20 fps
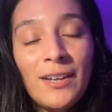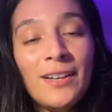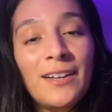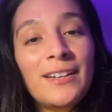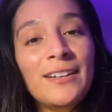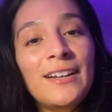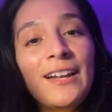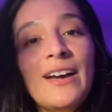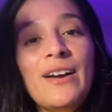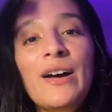
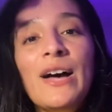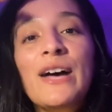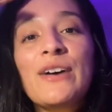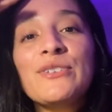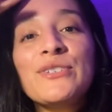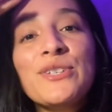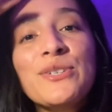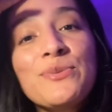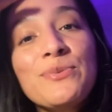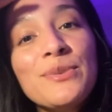Now,
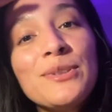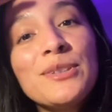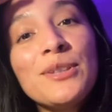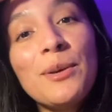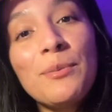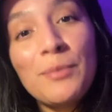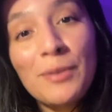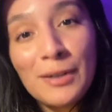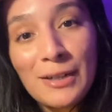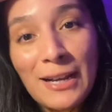houses with
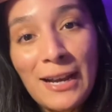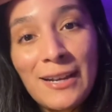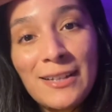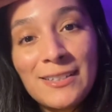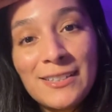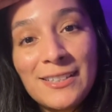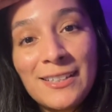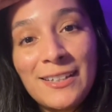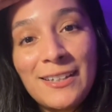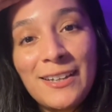number
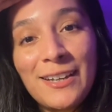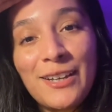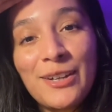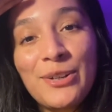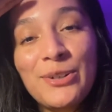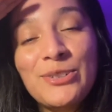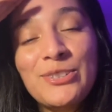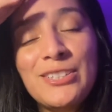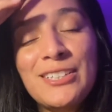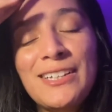19
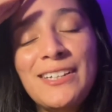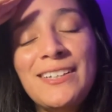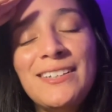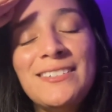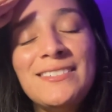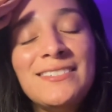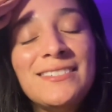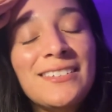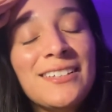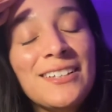
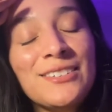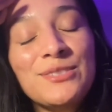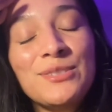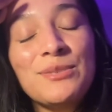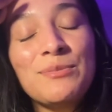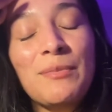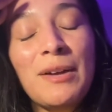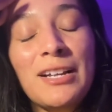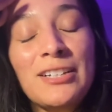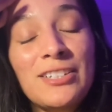energy, this is
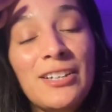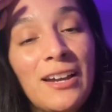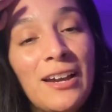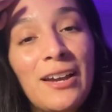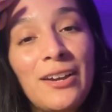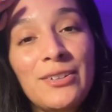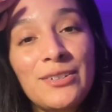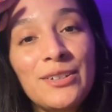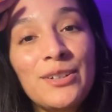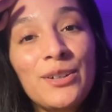my
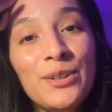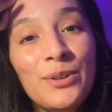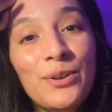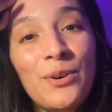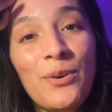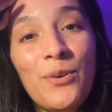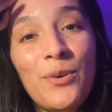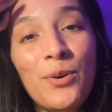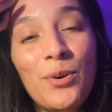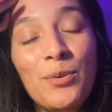childhood
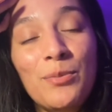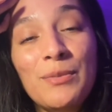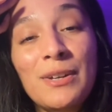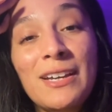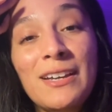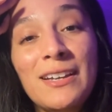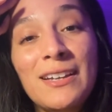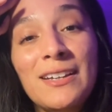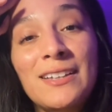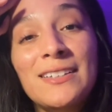home,
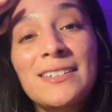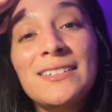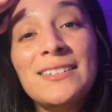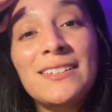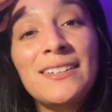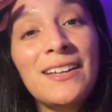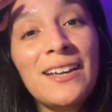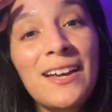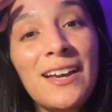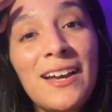and
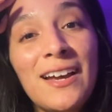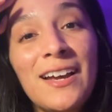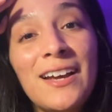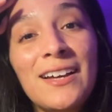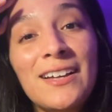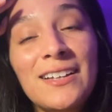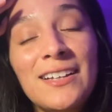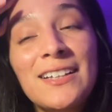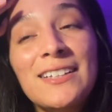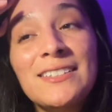
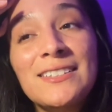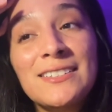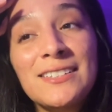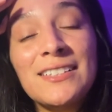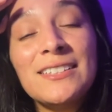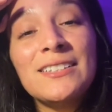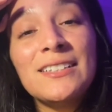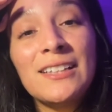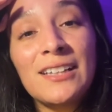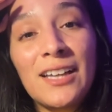yeah, it's
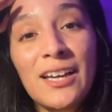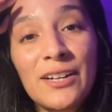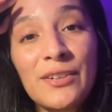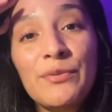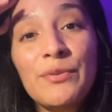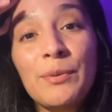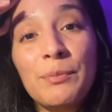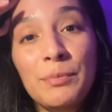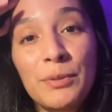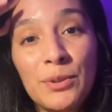a lot
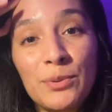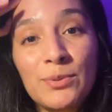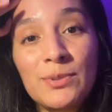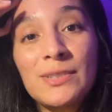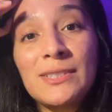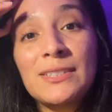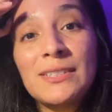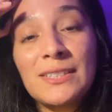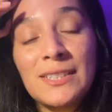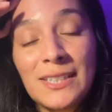of
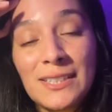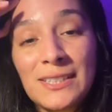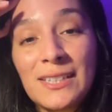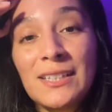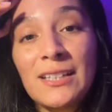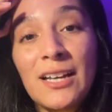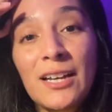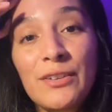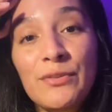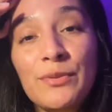abuse. It's a
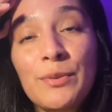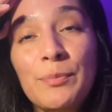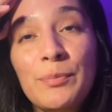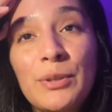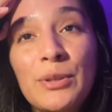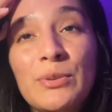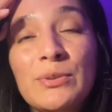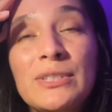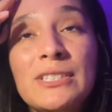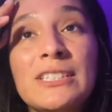lot of
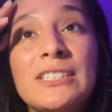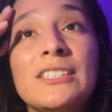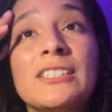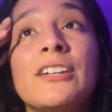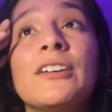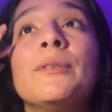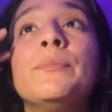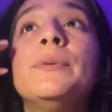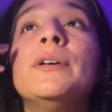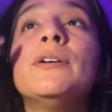abuse. It
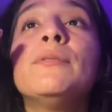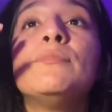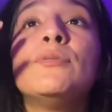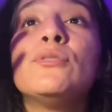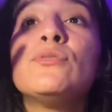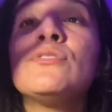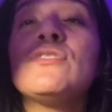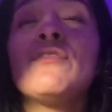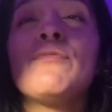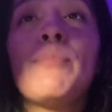could be
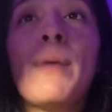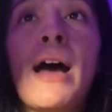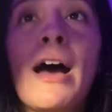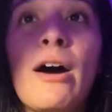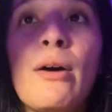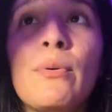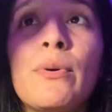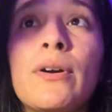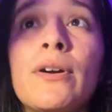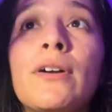abuse of
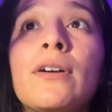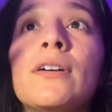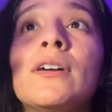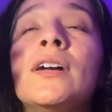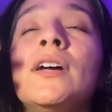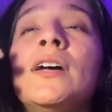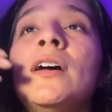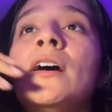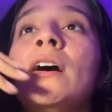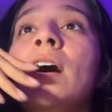power.
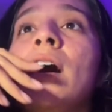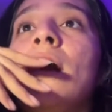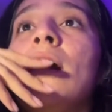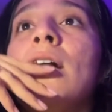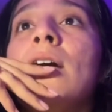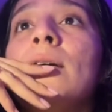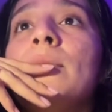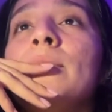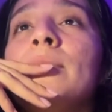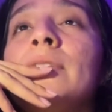
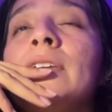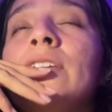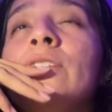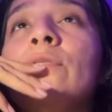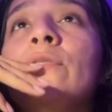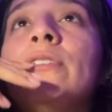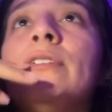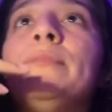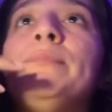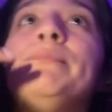You
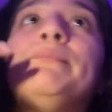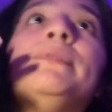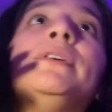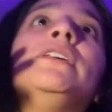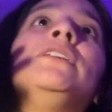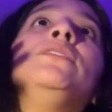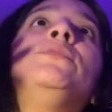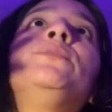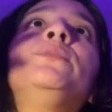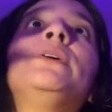could
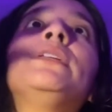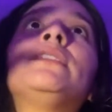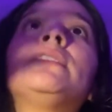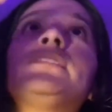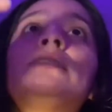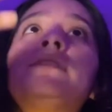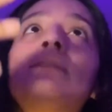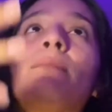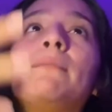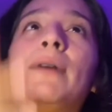be with
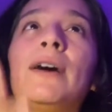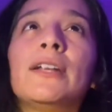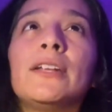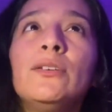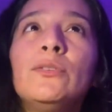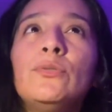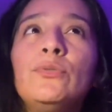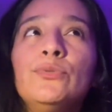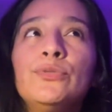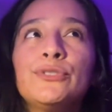somebody
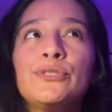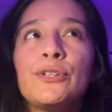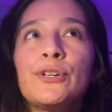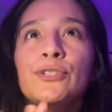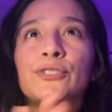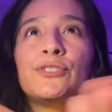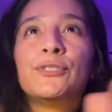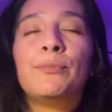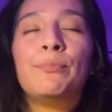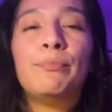who
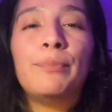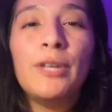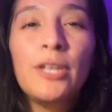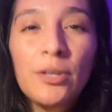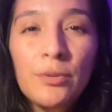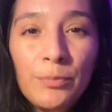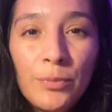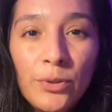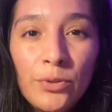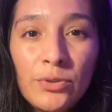starts to be
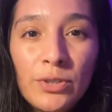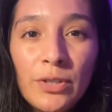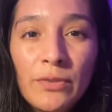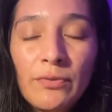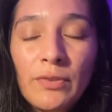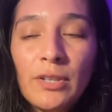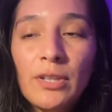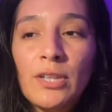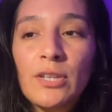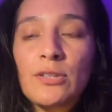abusive
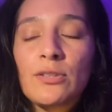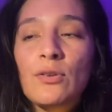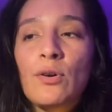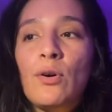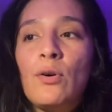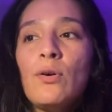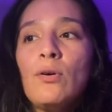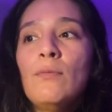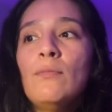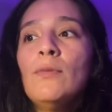in this
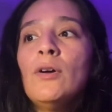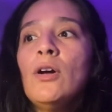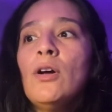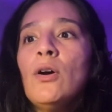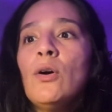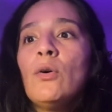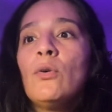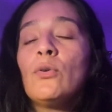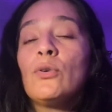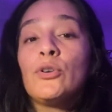home,
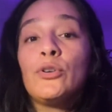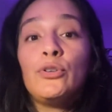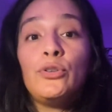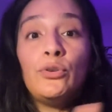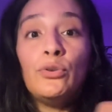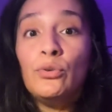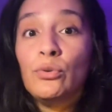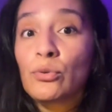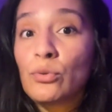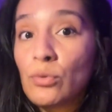or
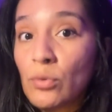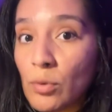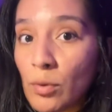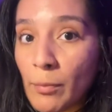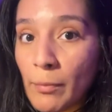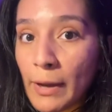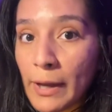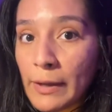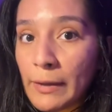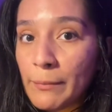you
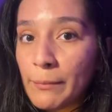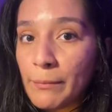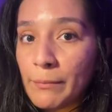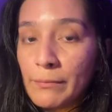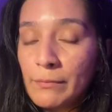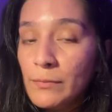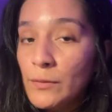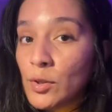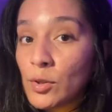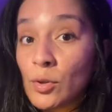might,
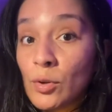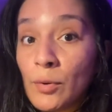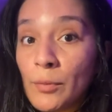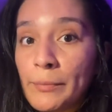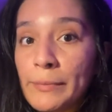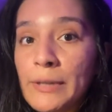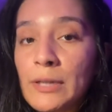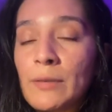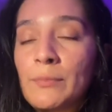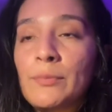
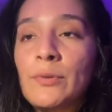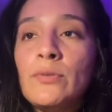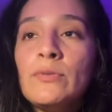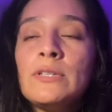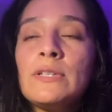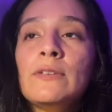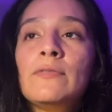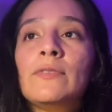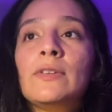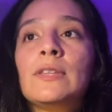be
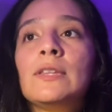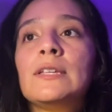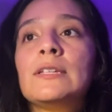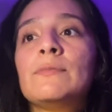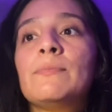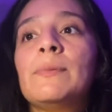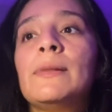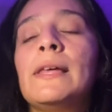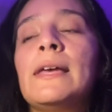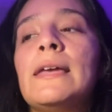abusive in this
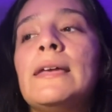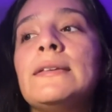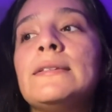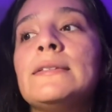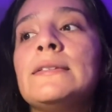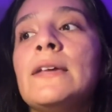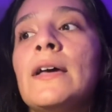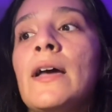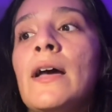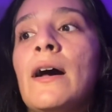place.